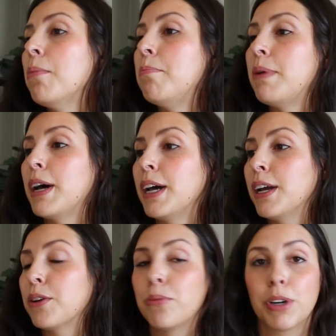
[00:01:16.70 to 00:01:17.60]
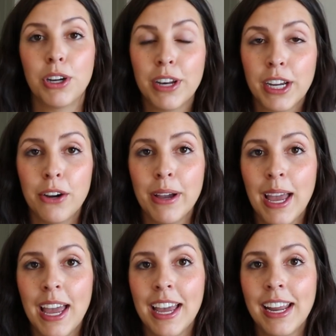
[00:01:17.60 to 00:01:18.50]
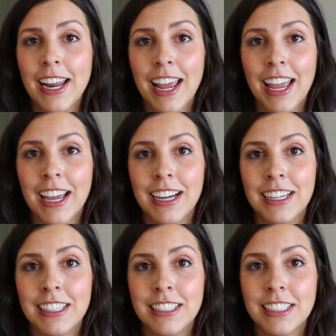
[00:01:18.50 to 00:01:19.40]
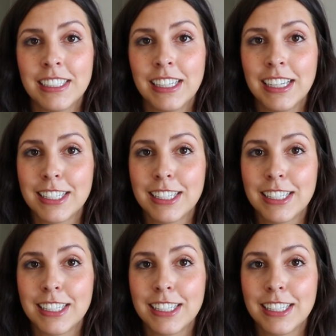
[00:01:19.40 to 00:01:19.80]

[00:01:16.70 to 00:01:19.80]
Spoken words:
But we're gonna go ahead and get